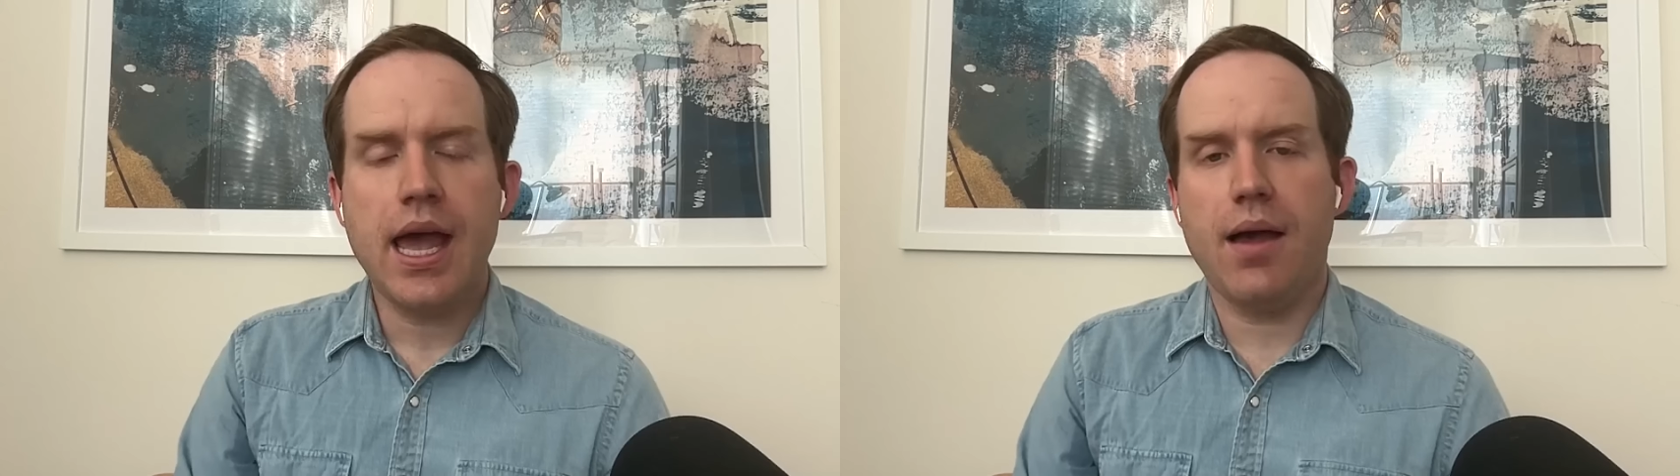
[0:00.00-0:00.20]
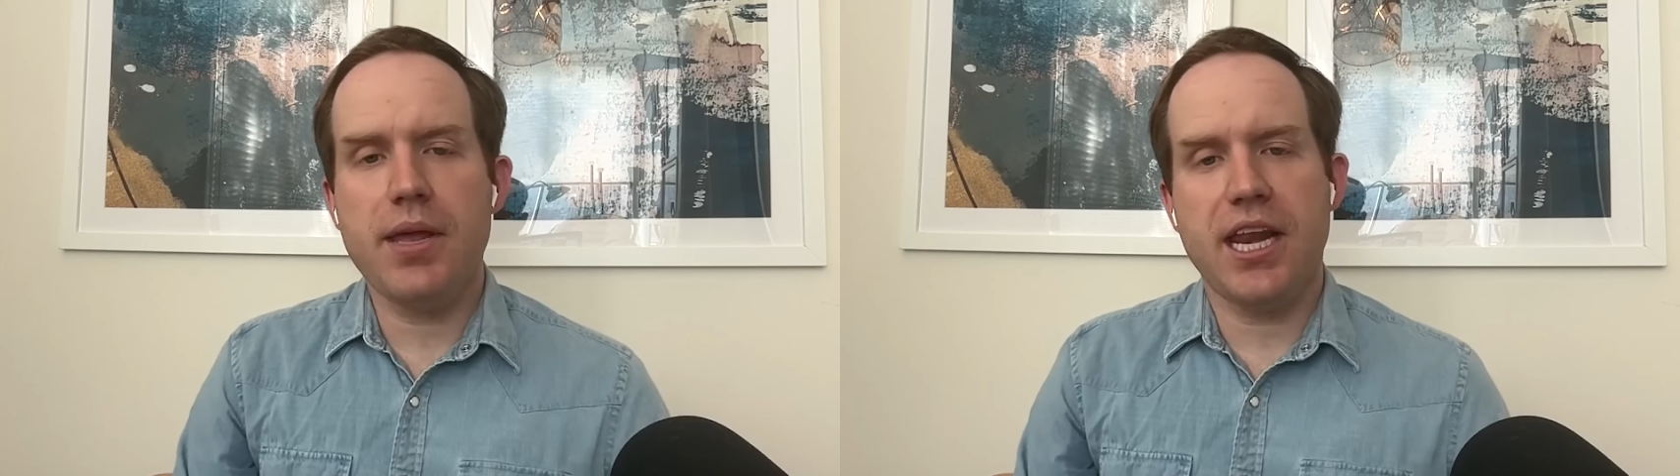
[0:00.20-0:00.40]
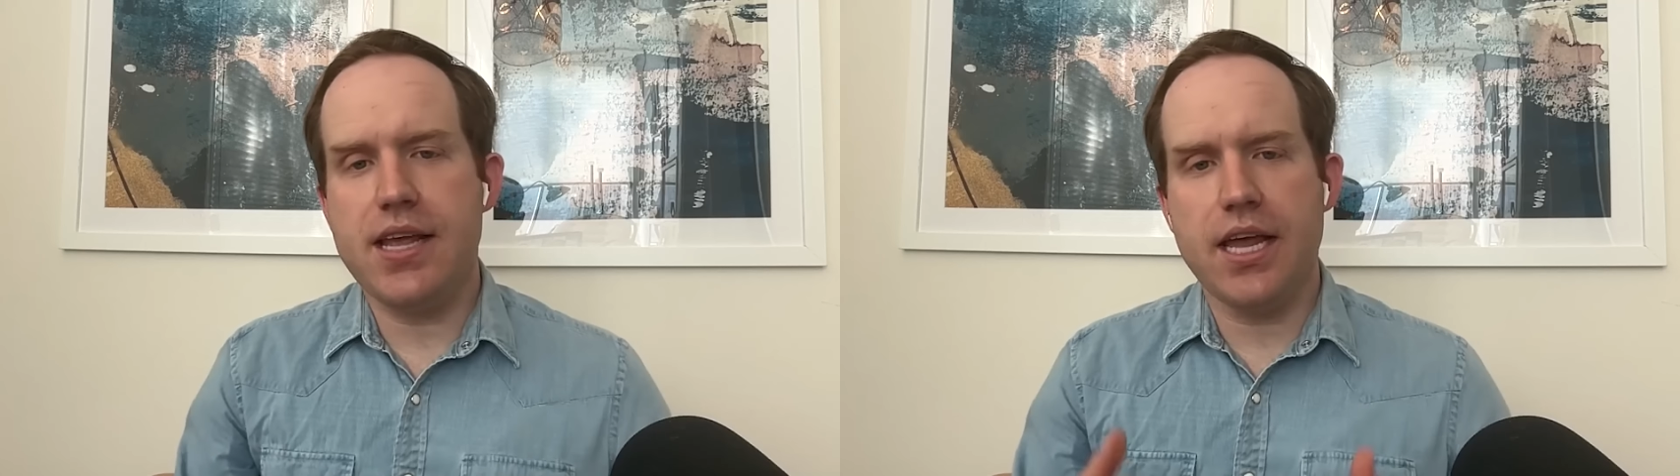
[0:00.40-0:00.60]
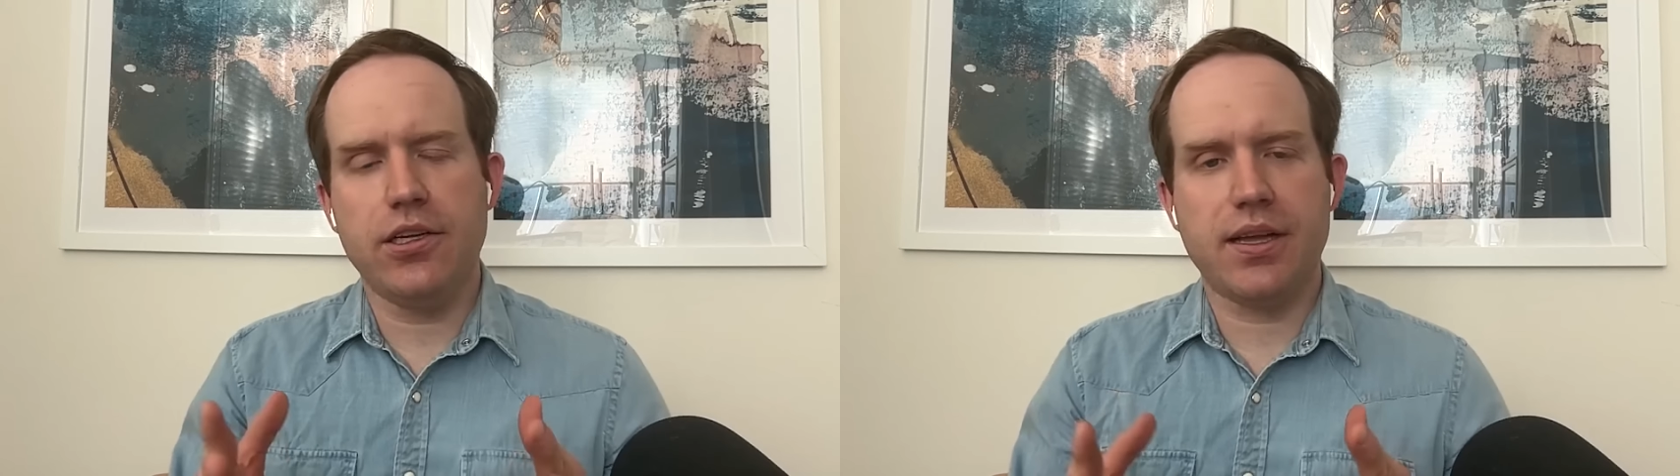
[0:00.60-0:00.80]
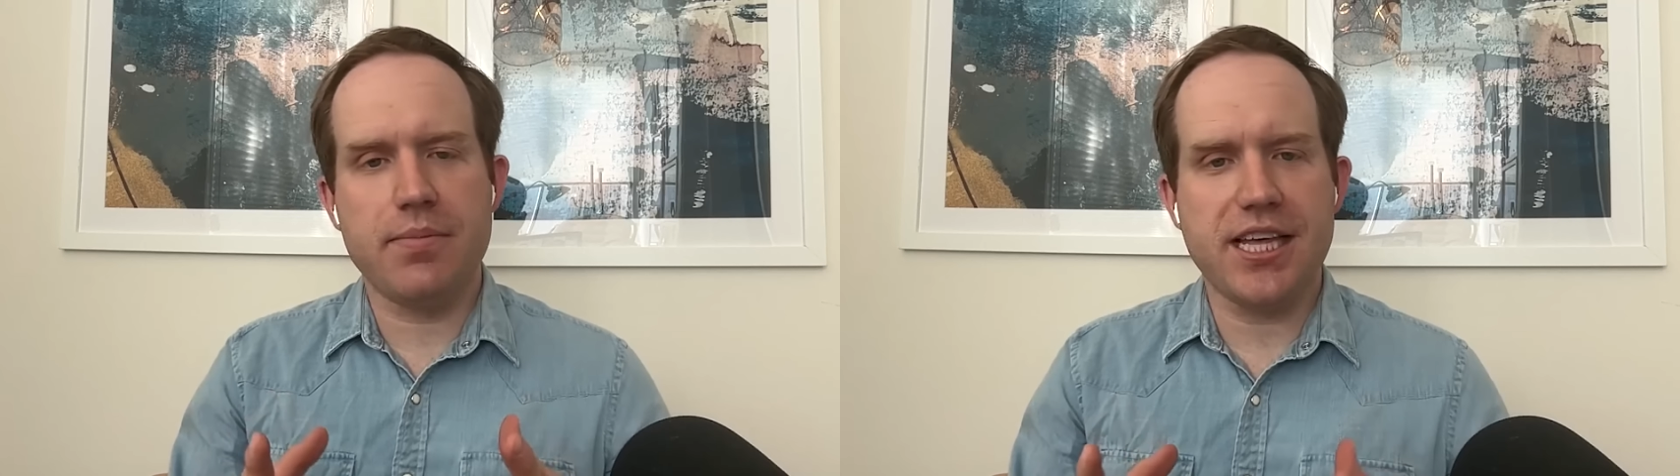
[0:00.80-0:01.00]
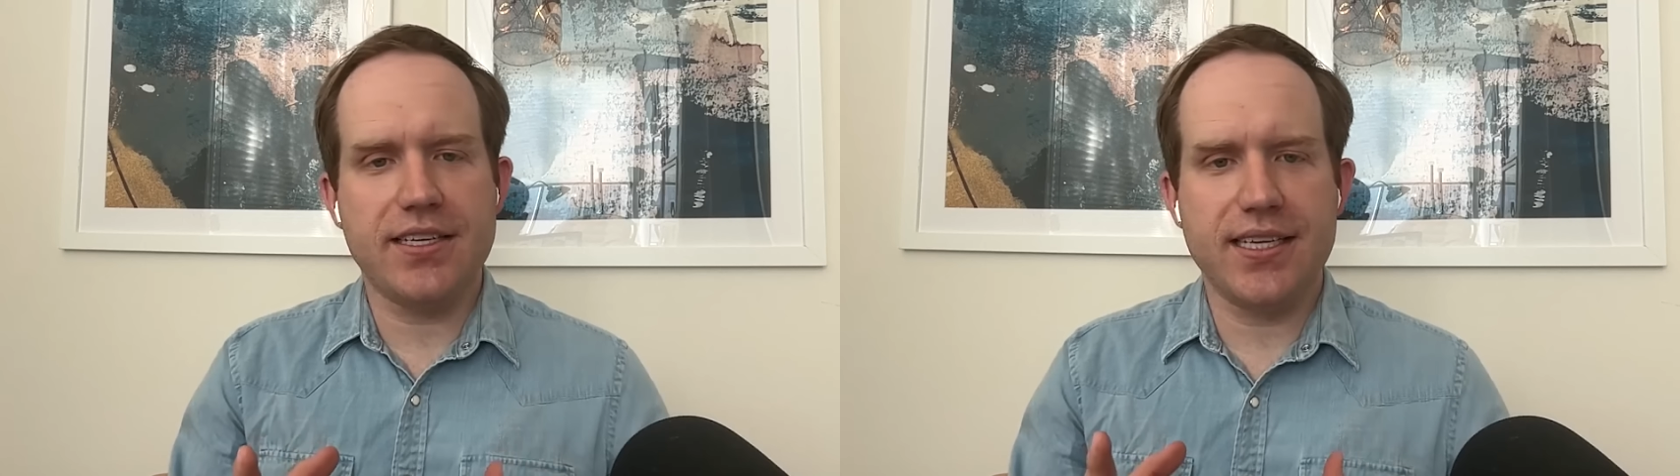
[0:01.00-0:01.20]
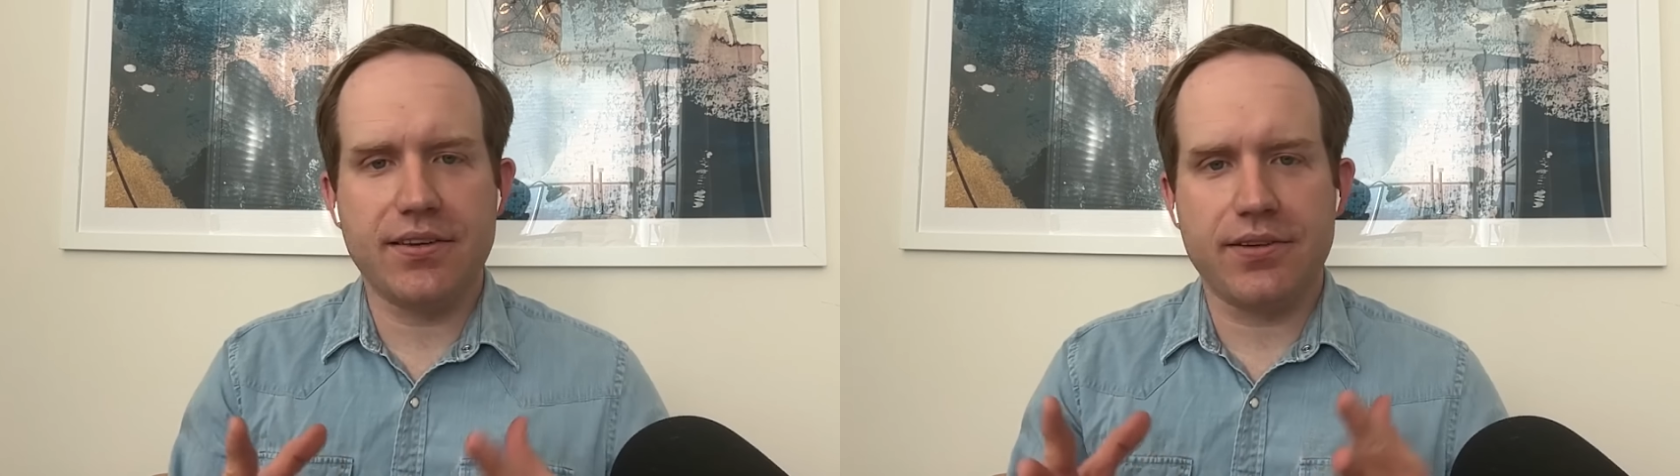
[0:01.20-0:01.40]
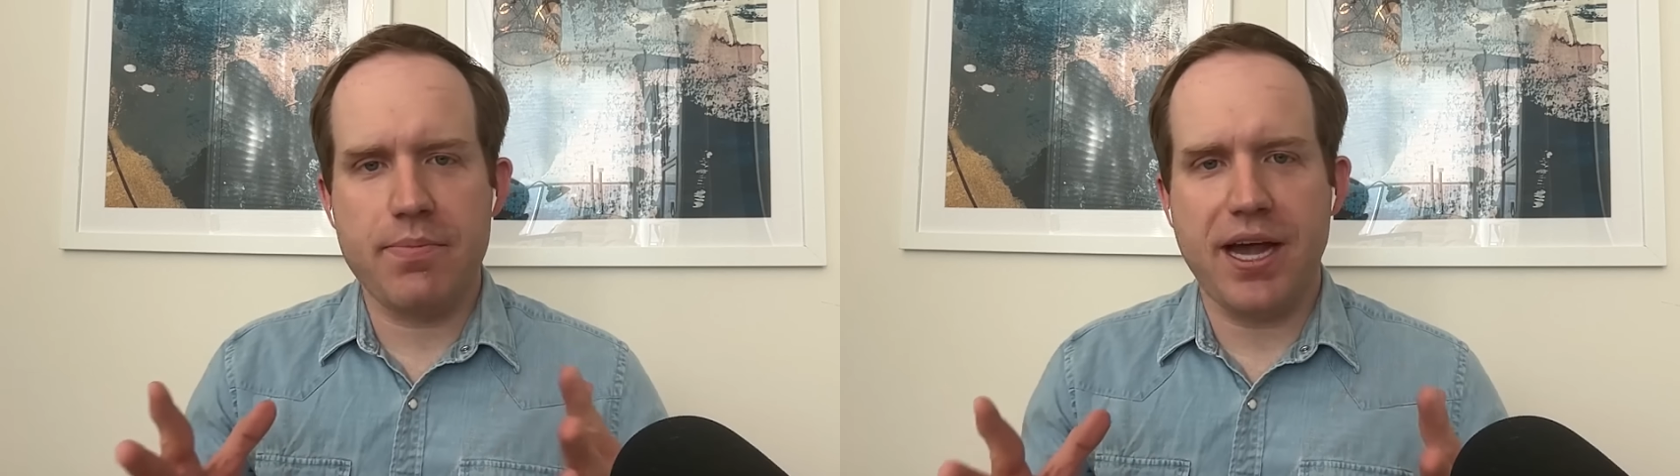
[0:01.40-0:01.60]
Yeah, I mean, and look, I mean, that
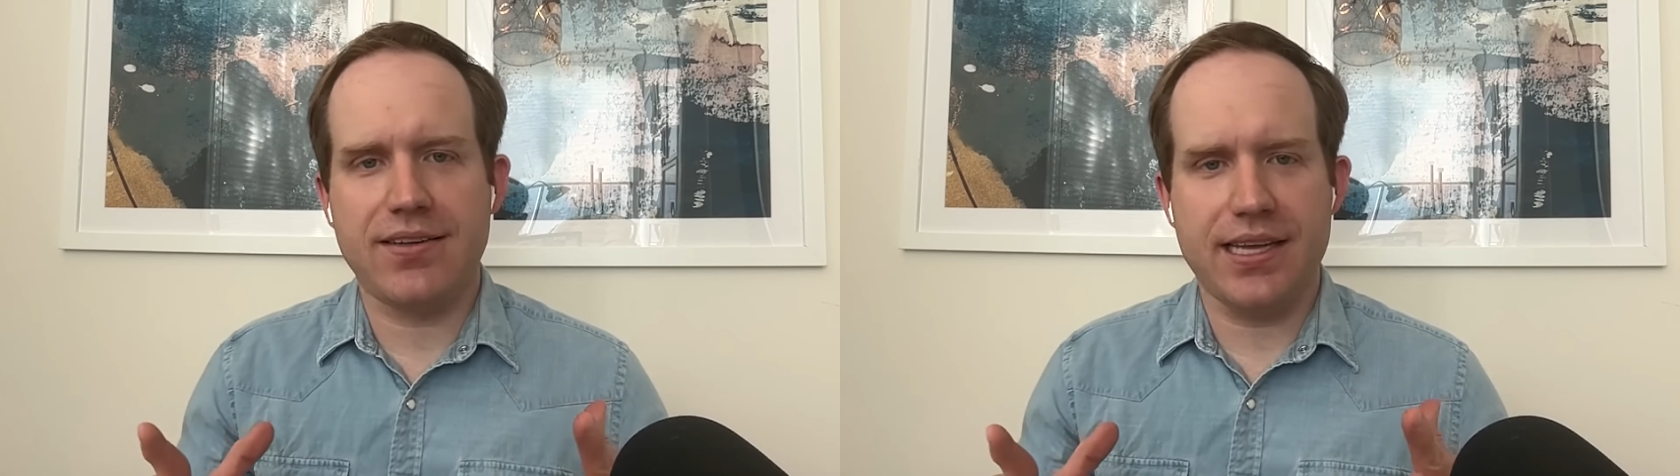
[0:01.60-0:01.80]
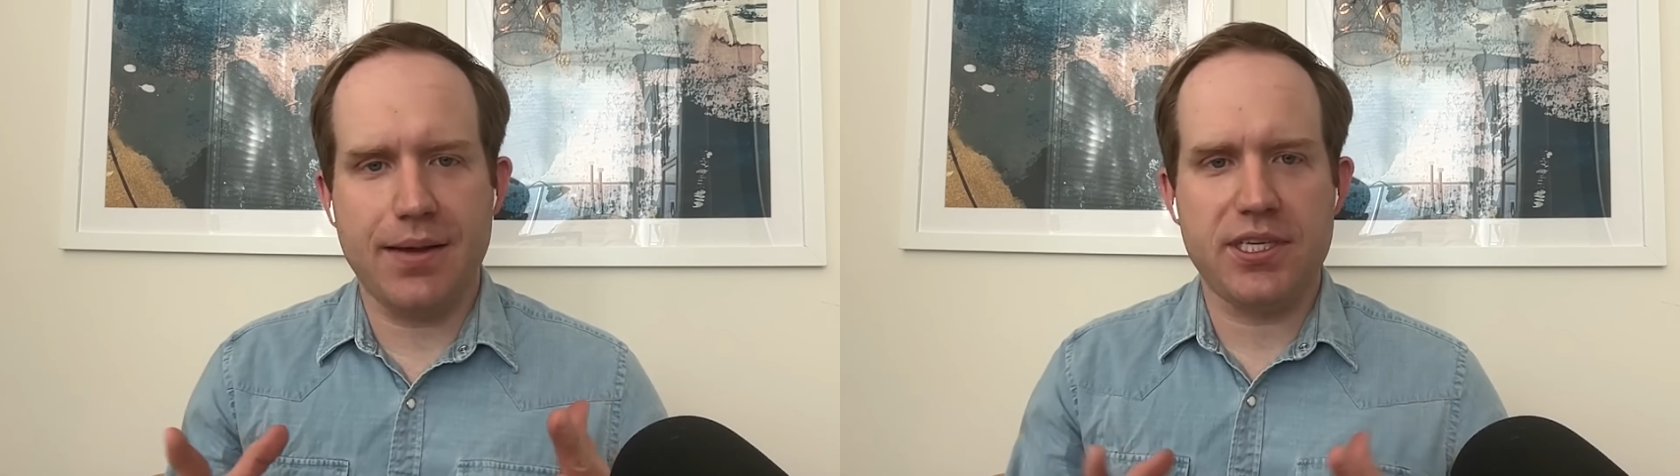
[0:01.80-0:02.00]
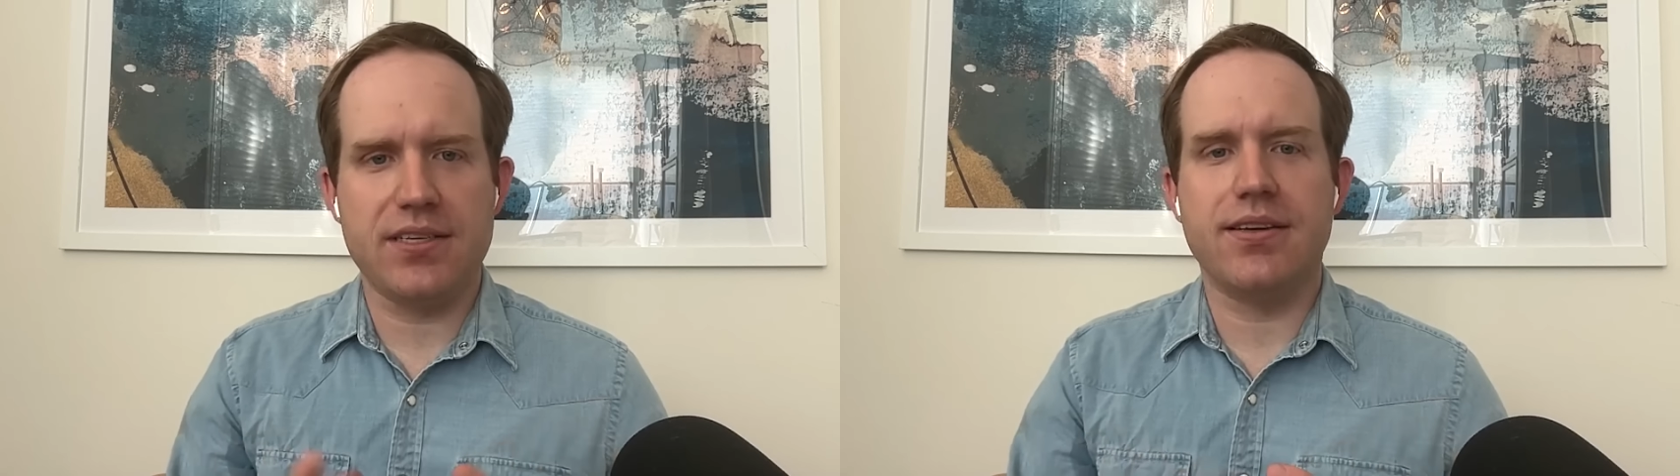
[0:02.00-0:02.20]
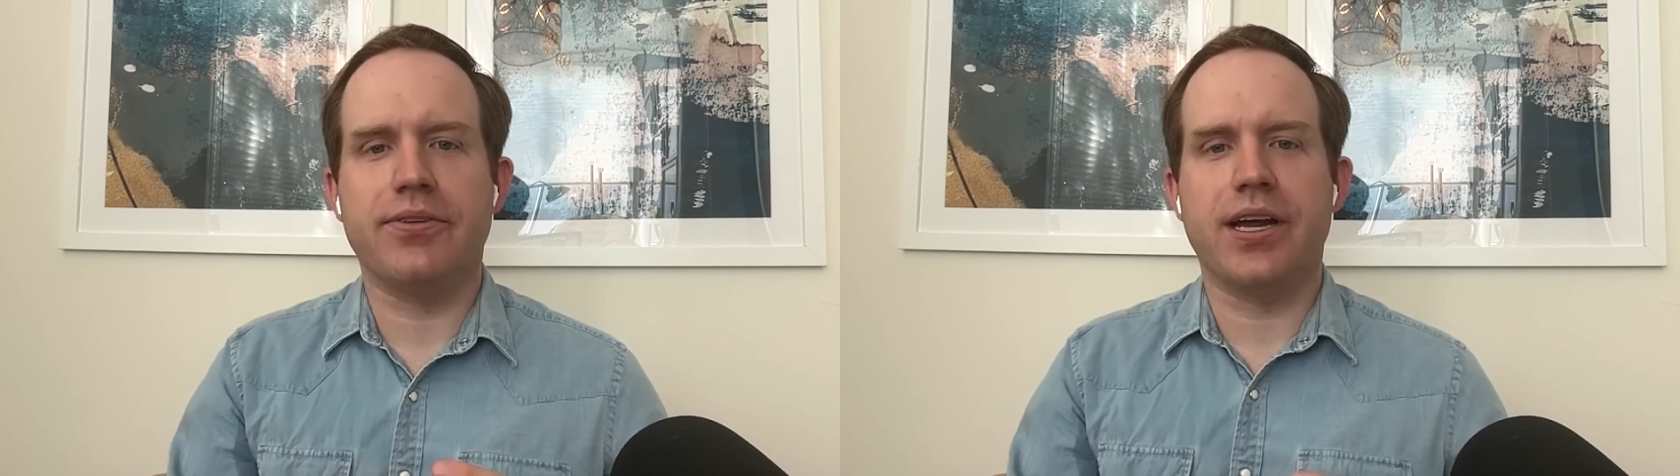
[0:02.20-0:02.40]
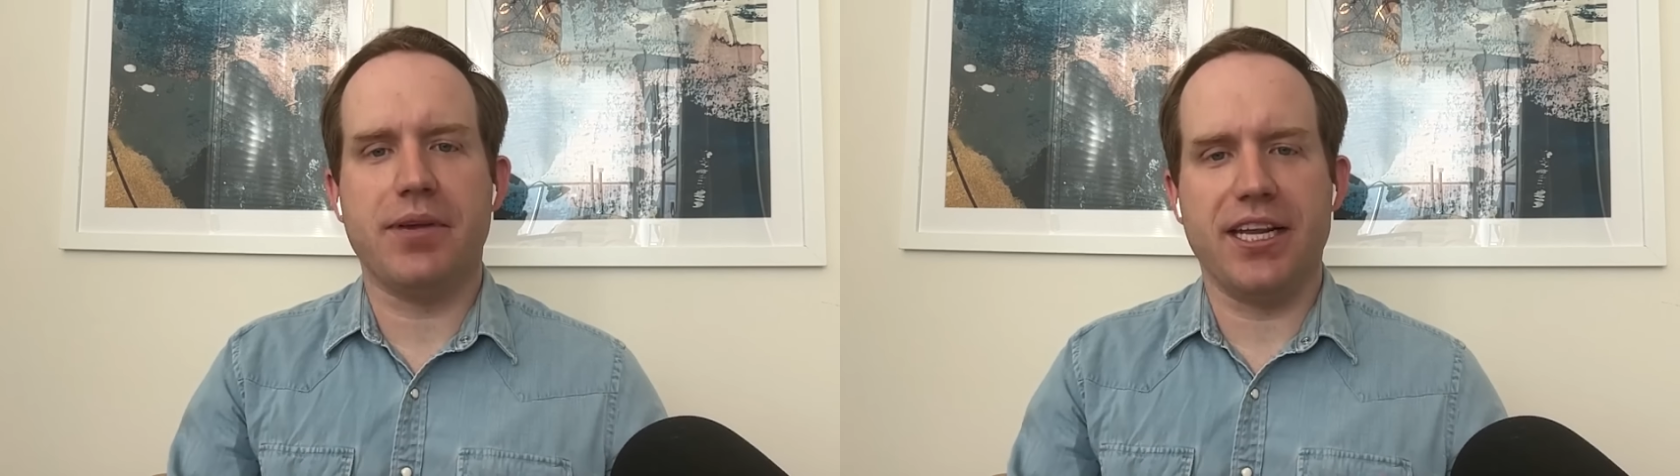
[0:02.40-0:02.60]
takes it right back to the Epstein stuff, right?